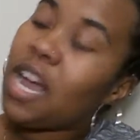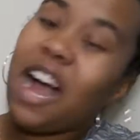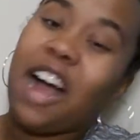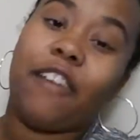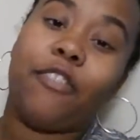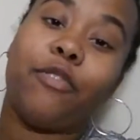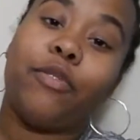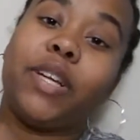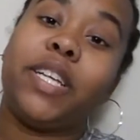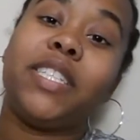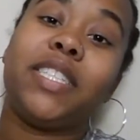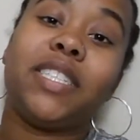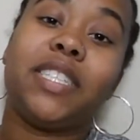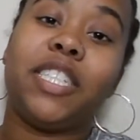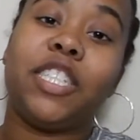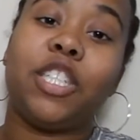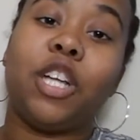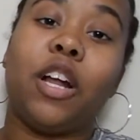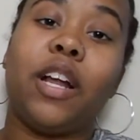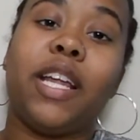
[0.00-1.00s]
I've
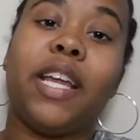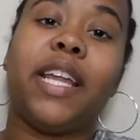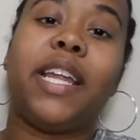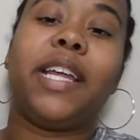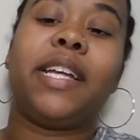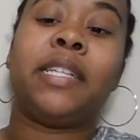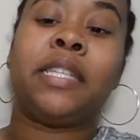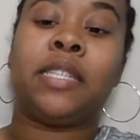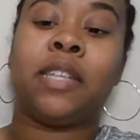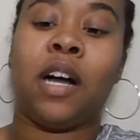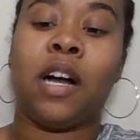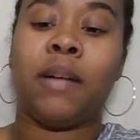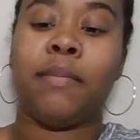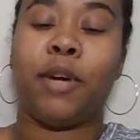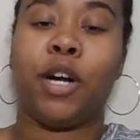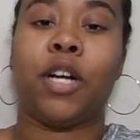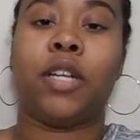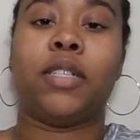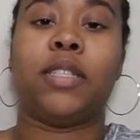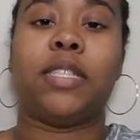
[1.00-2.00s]
recently started getting into Doc
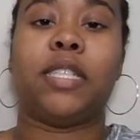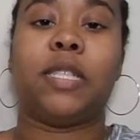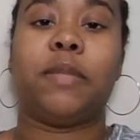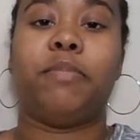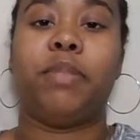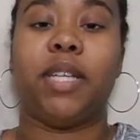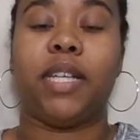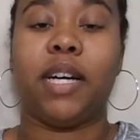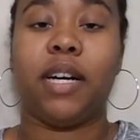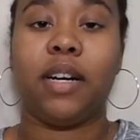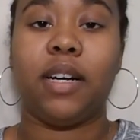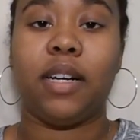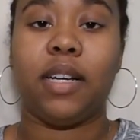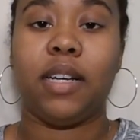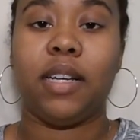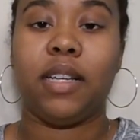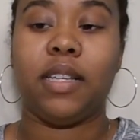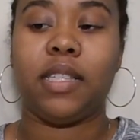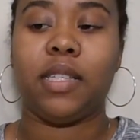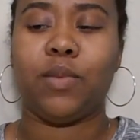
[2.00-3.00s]
Martens
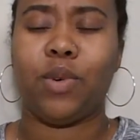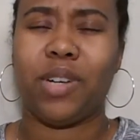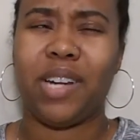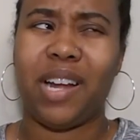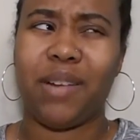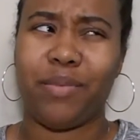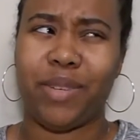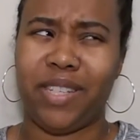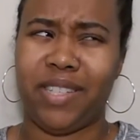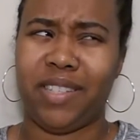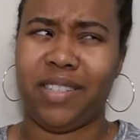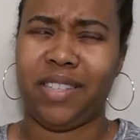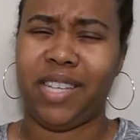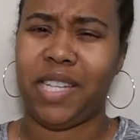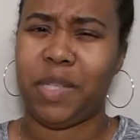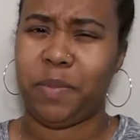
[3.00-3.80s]
because, well, not recently.